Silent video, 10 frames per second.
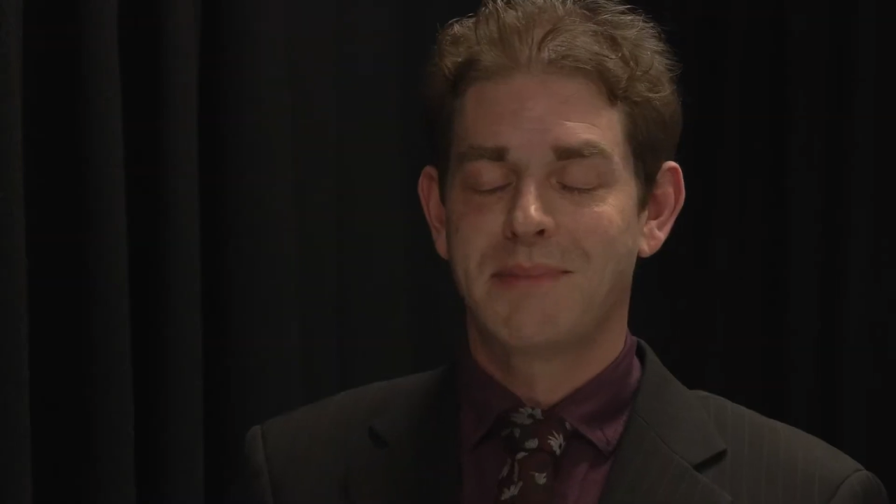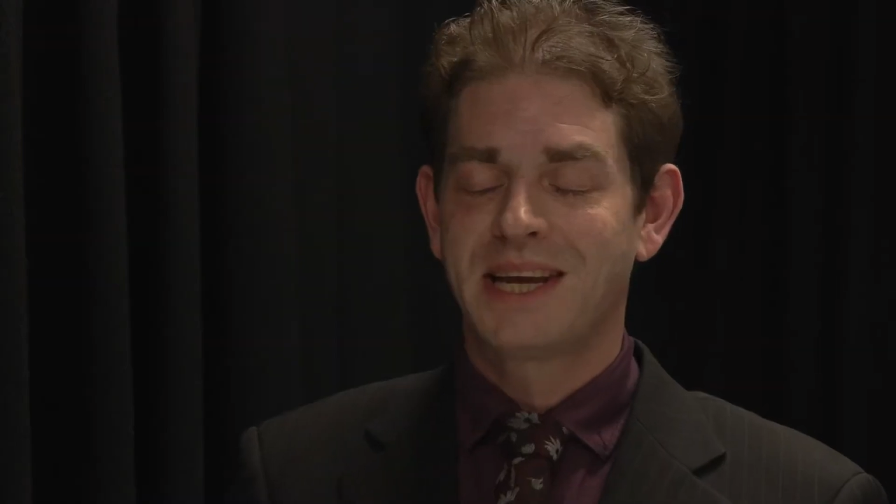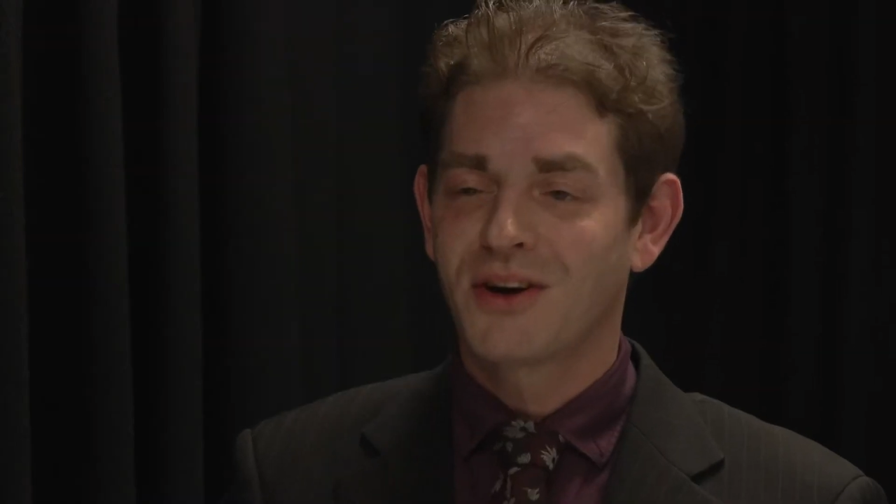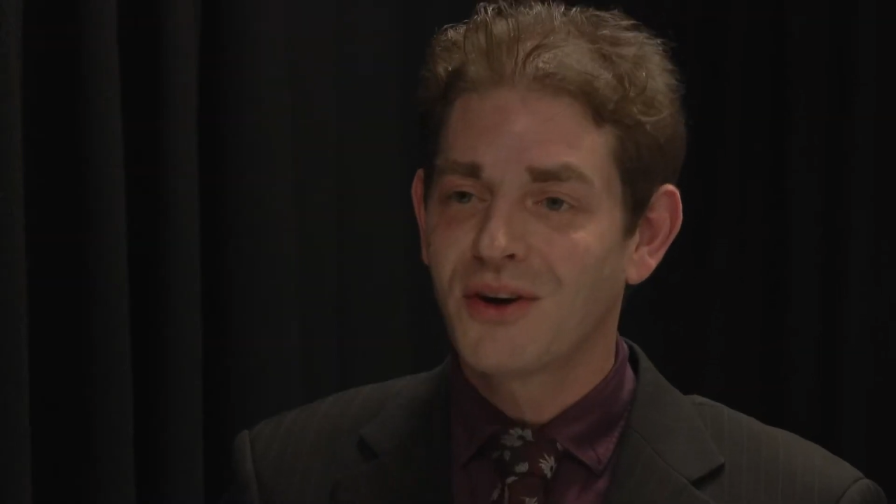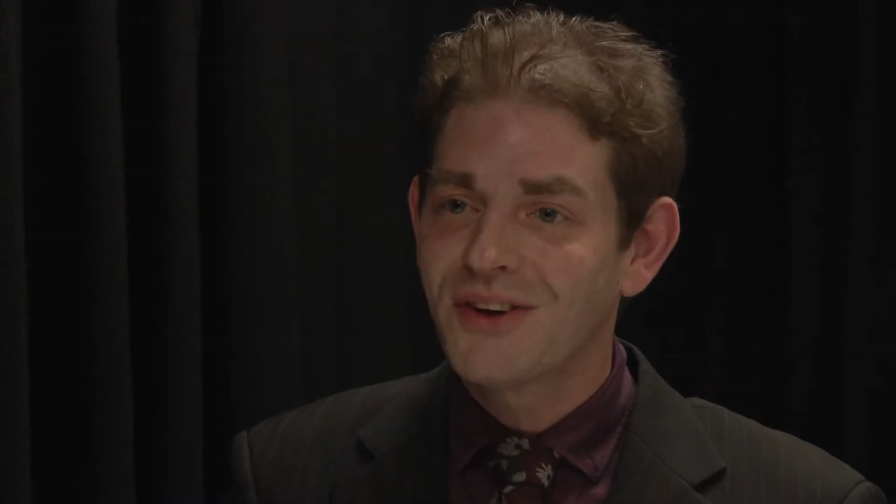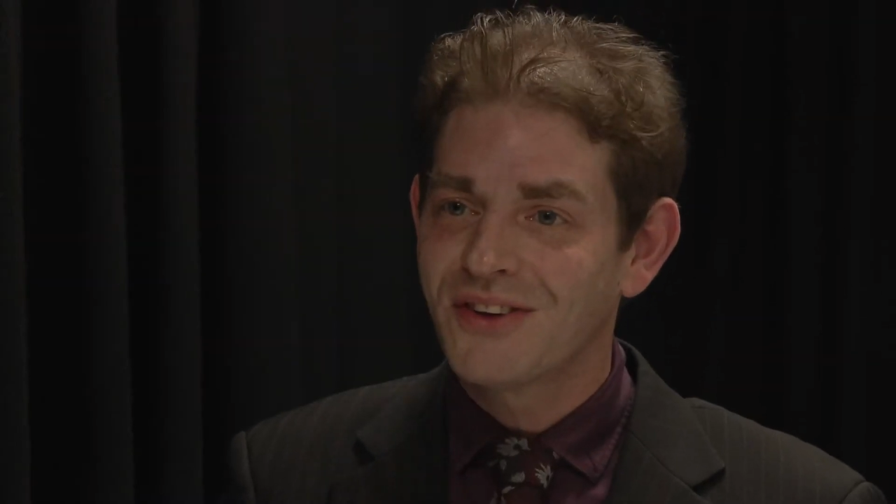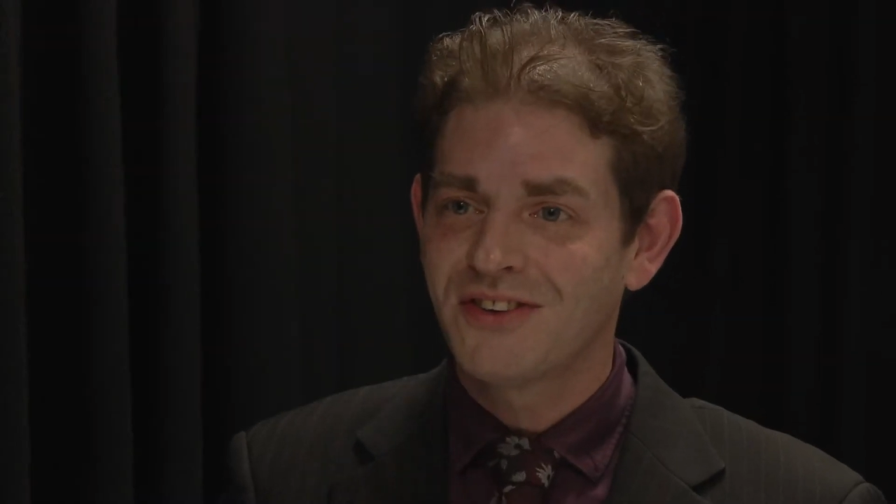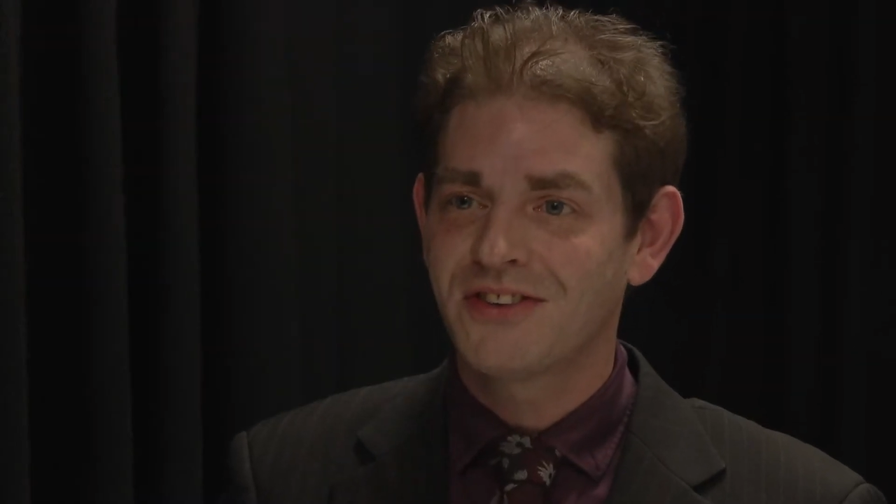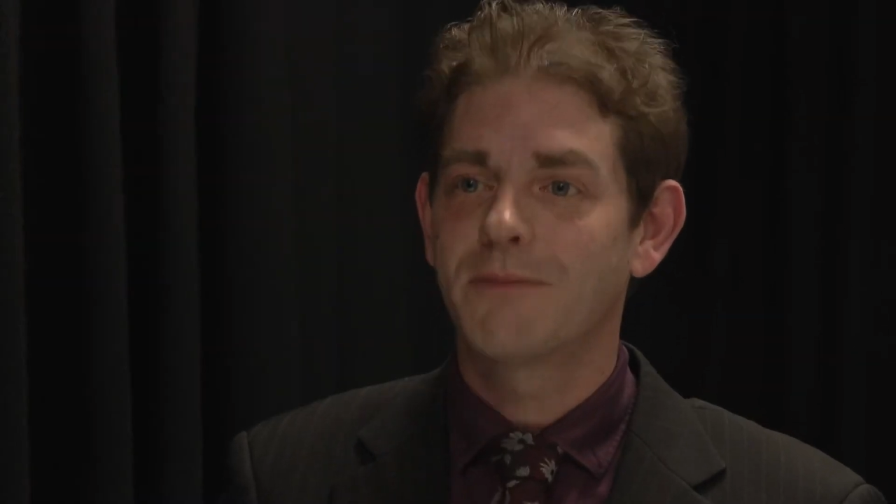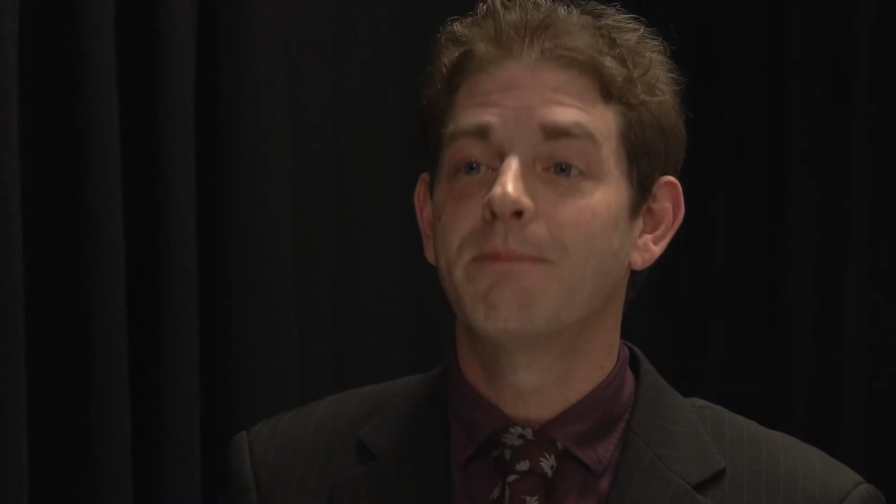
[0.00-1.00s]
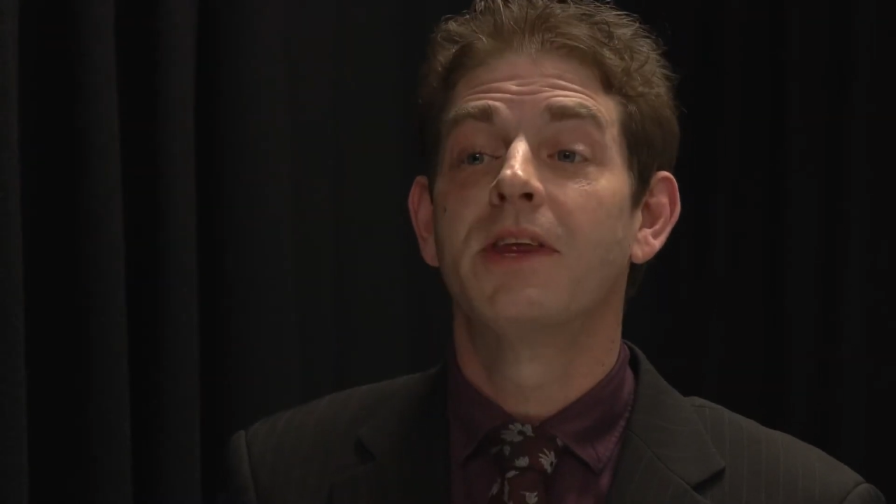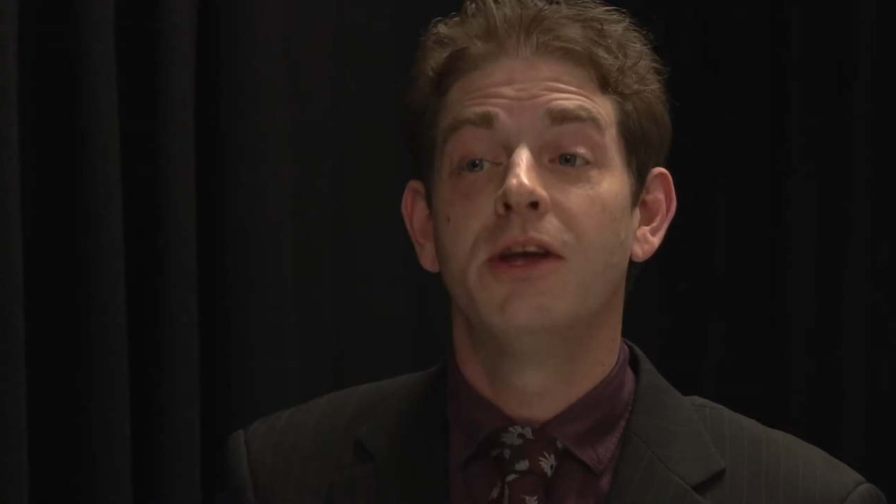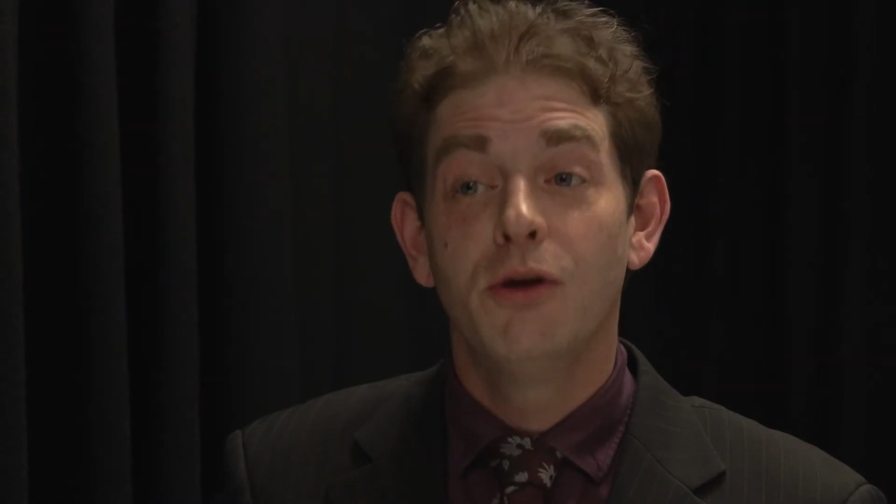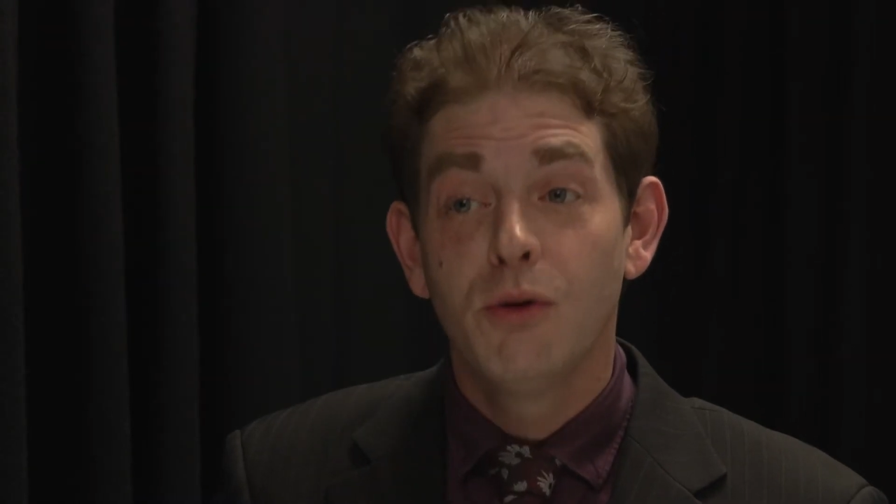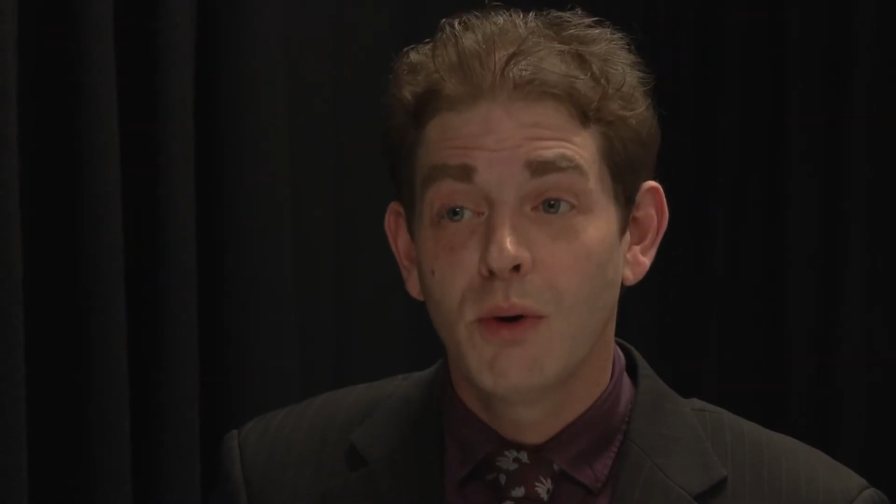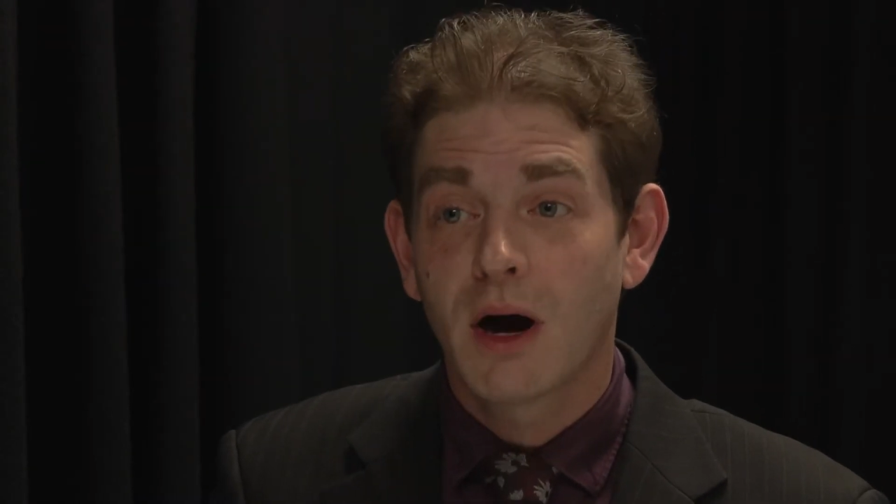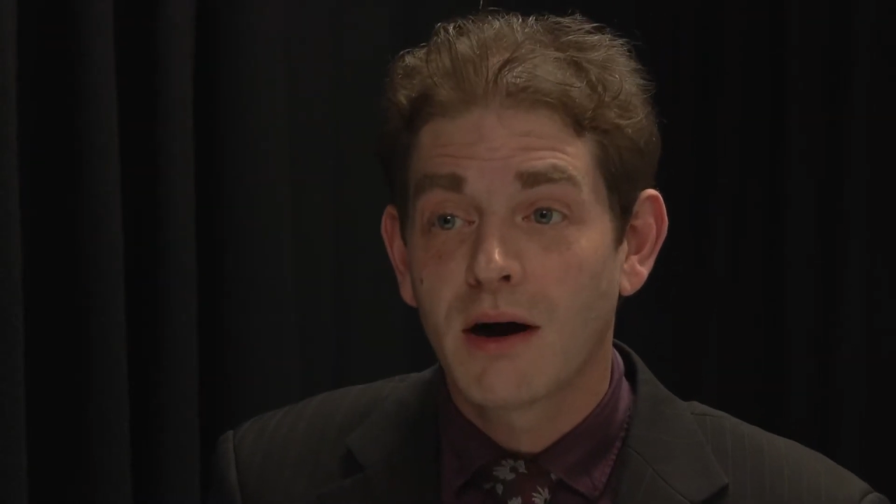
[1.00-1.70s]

Because you